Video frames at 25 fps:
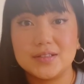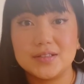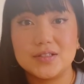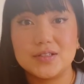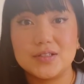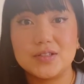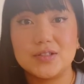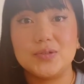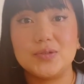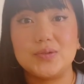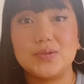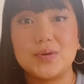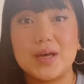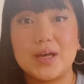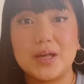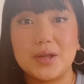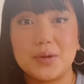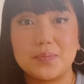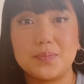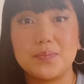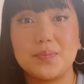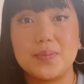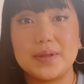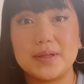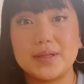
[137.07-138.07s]
to
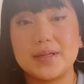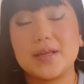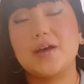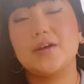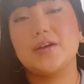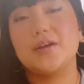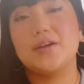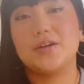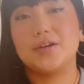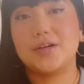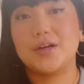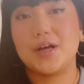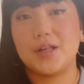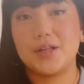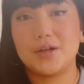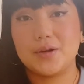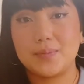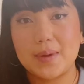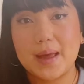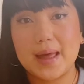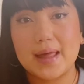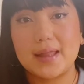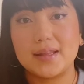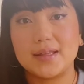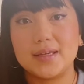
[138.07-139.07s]
help build out your color
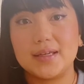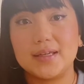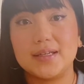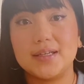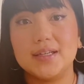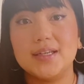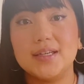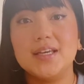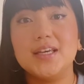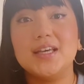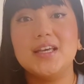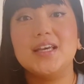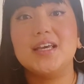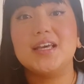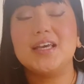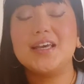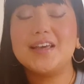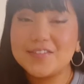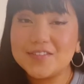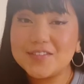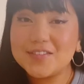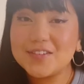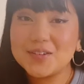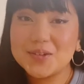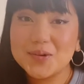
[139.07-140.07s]
palette.
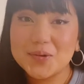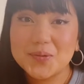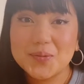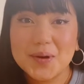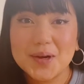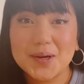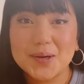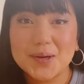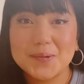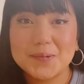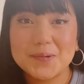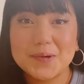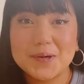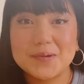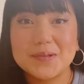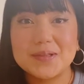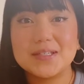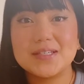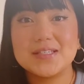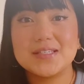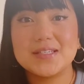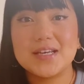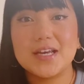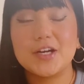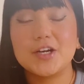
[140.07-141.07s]
If you don't want to work with
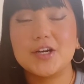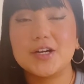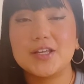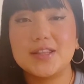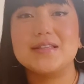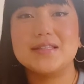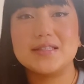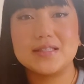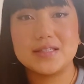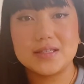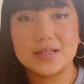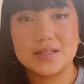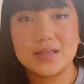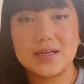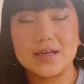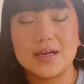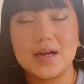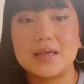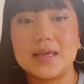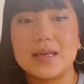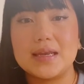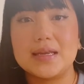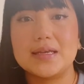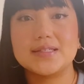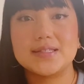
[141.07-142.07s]
a designer and it's
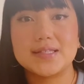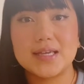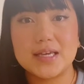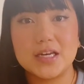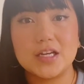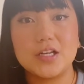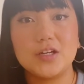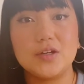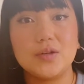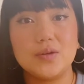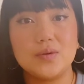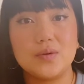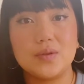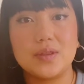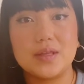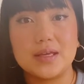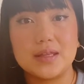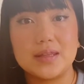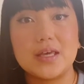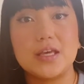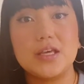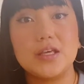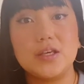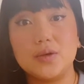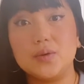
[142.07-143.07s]
an exciting new
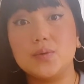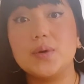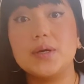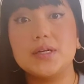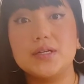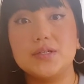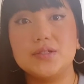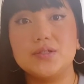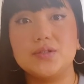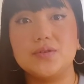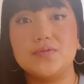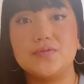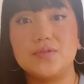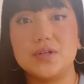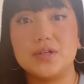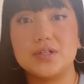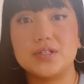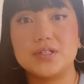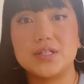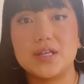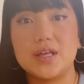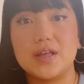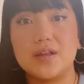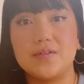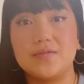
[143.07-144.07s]
thing that you want to do for
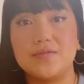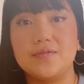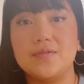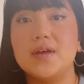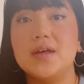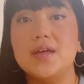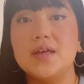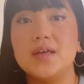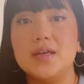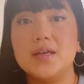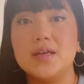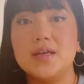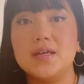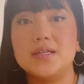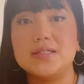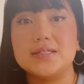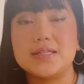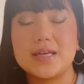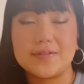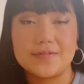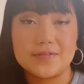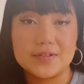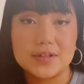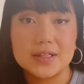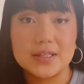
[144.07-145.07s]
yourself,
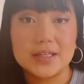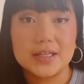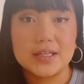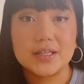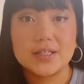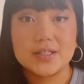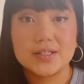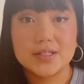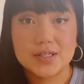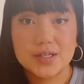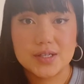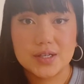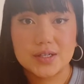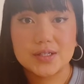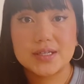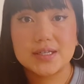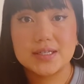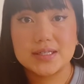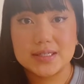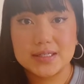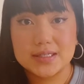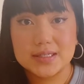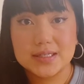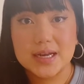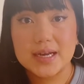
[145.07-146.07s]
definitely consult
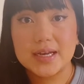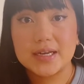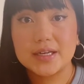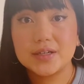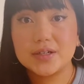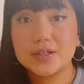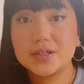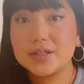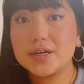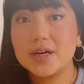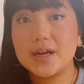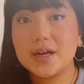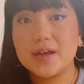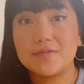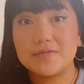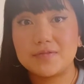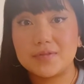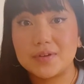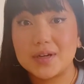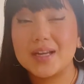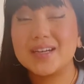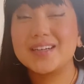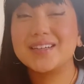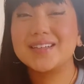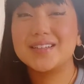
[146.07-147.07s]
a designer, if
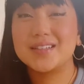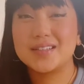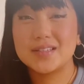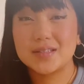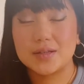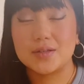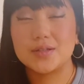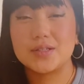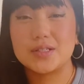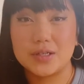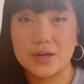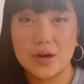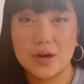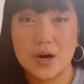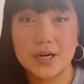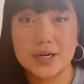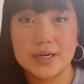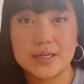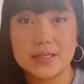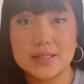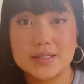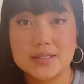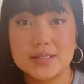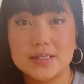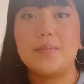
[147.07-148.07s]
not consult an
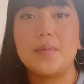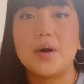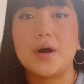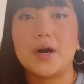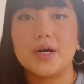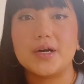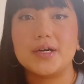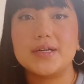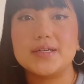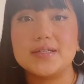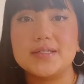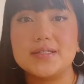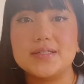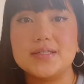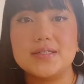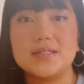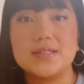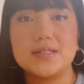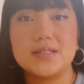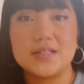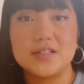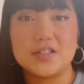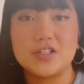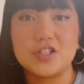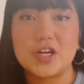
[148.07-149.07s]
artist.
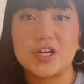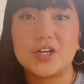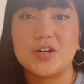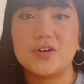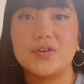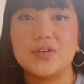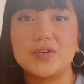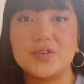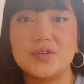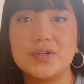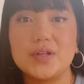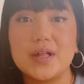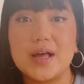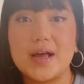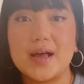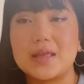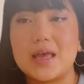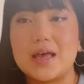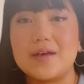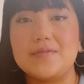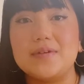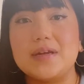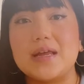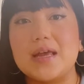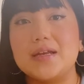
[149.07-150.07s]
Artists in general
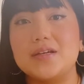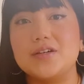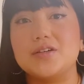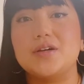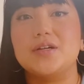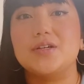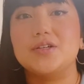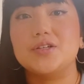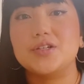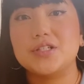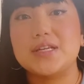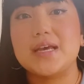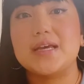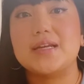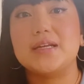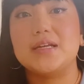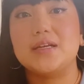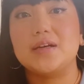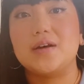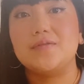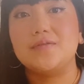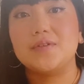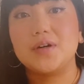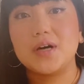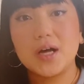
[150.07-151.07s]
have an
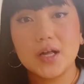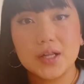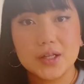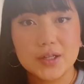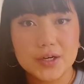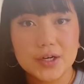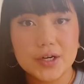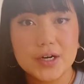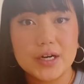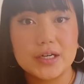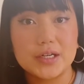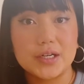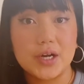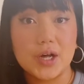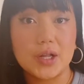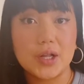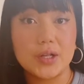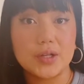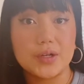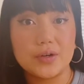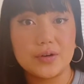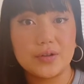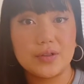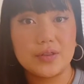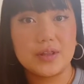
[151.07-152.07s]
understanding of color and
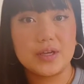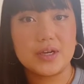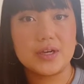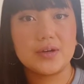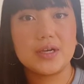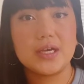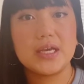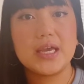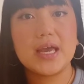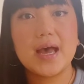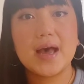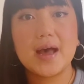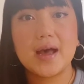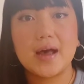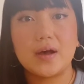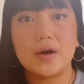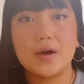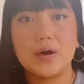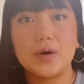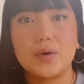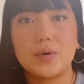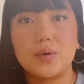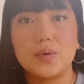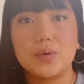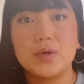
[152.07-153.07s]
color theory,
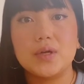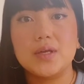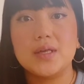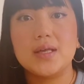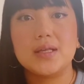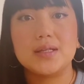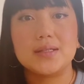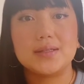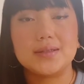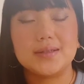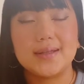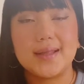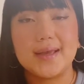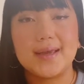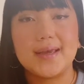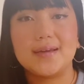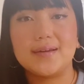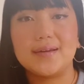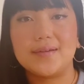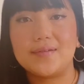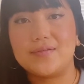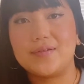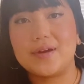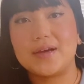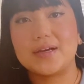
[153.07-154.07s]
how
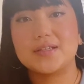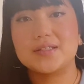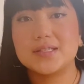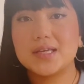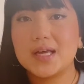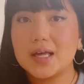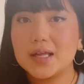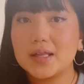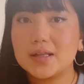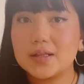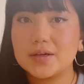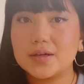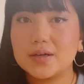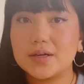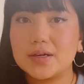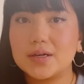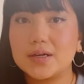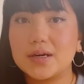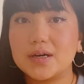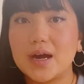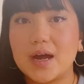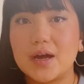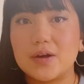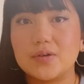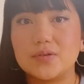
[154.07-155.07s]
light affects
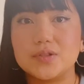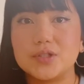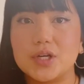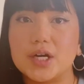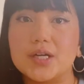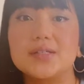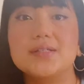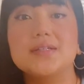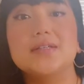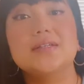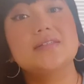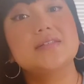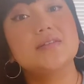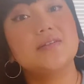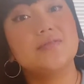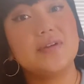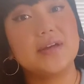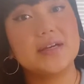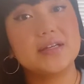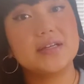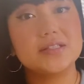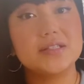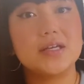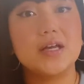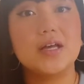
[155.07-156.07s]
color, how darkness
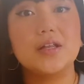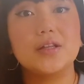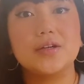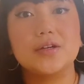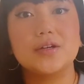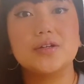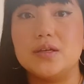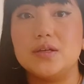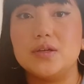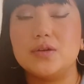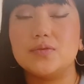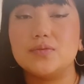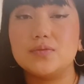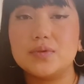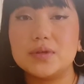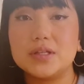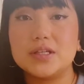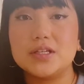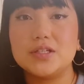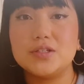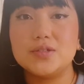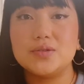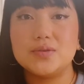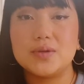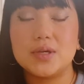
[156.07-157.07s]
affects color. You're
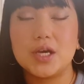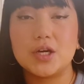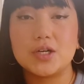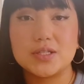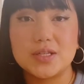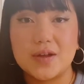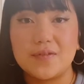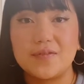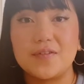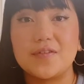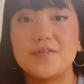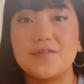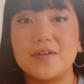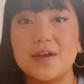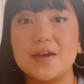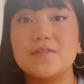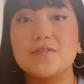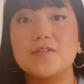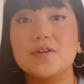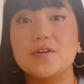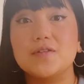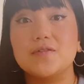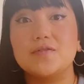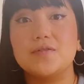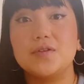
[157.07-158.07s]
really doing yourself a
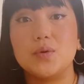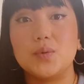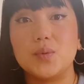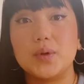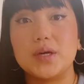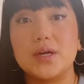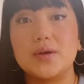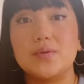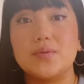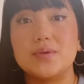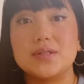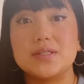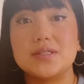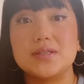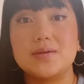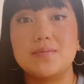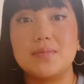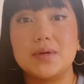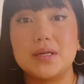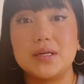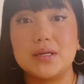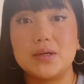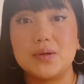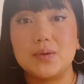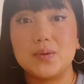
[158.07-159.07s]
favor if you're working with
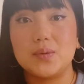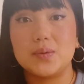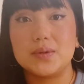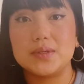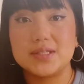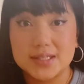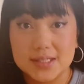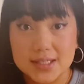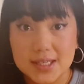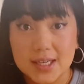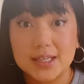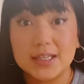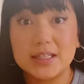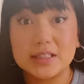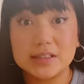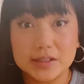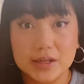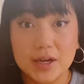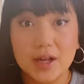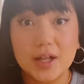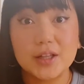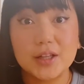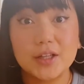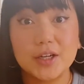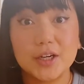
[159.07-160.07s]
somebody who has studied
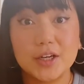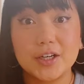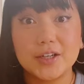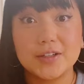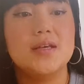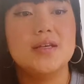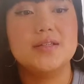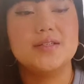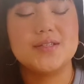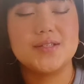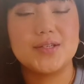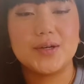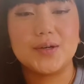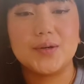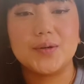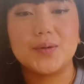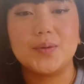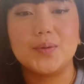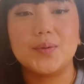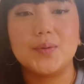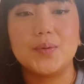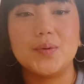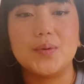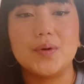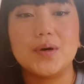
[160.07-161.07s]
color.
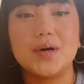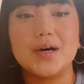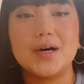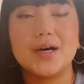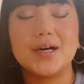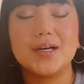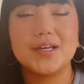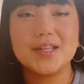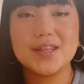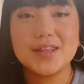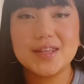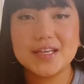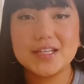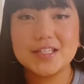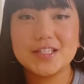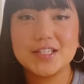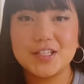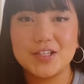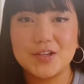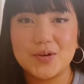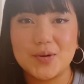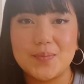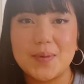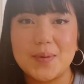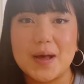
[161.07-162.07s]
So a good thing to
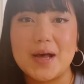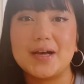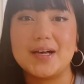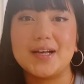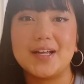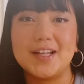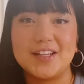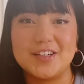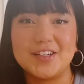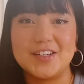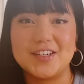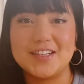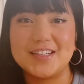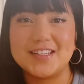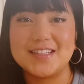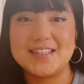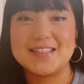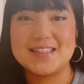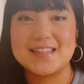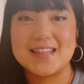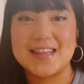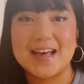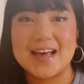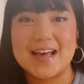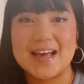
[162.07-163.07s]
know about color
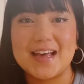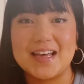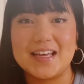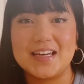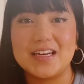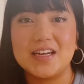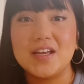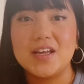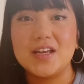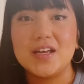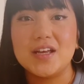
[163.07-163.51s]
is that